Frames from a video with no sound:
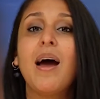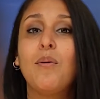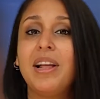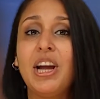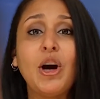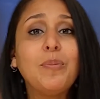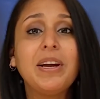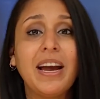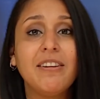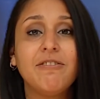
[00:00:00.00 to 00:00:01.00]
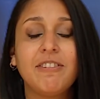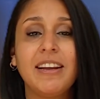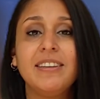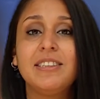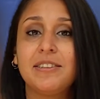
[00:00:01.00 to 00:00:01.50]
Well, I hope you had
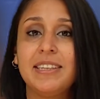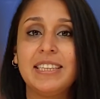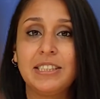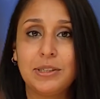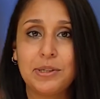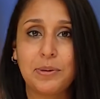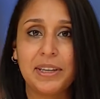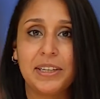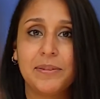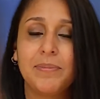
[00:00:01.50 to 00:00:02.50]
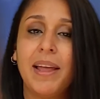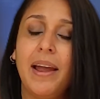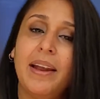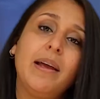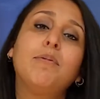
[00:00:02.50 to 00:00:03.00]
fun during this tutorial,
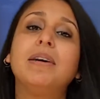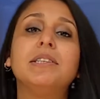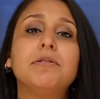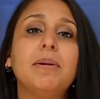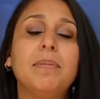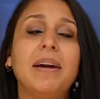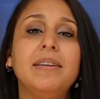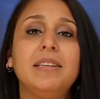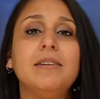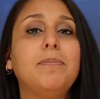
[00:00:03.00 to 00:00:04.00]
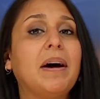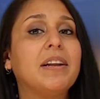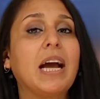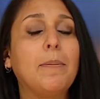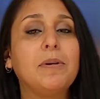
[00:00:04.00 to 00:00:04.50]
and I want to remind you about
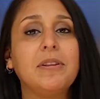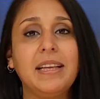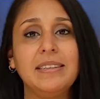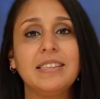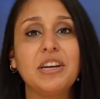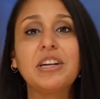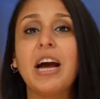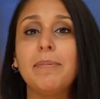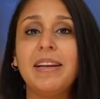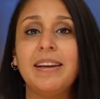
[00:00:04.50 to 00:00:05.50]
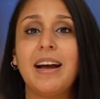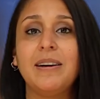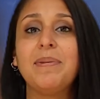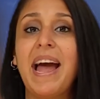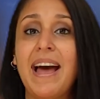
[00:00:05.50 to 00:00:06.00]
a couple of things that are coming
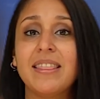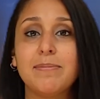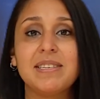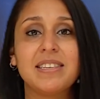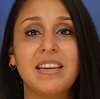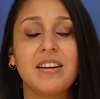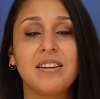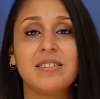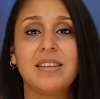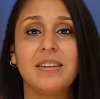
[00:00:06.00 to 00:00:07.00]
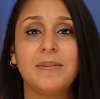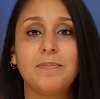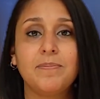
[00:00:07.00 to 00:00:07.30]
up at the Mesquite Art Center.